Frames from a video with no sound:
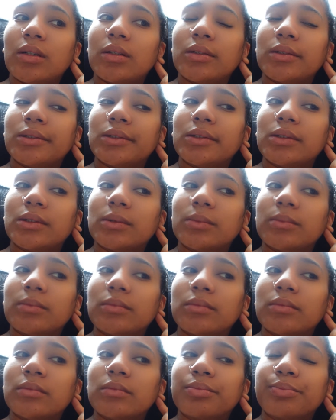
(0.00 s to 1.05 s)
Um,
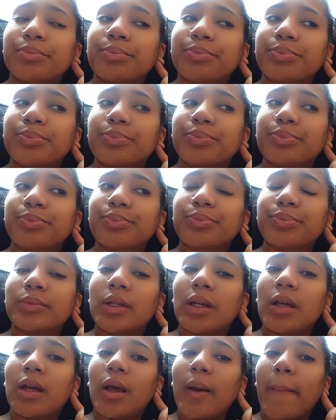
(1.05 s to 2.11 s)

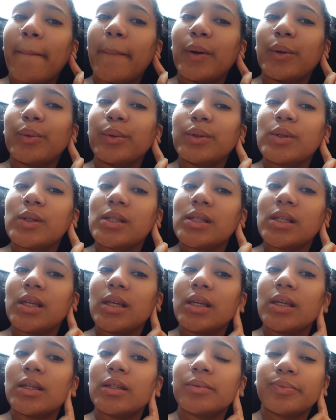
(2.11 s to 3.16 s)
but we'll
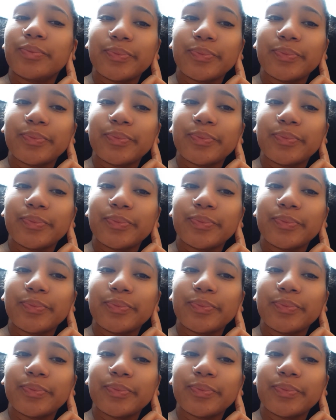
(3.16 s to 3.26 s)
see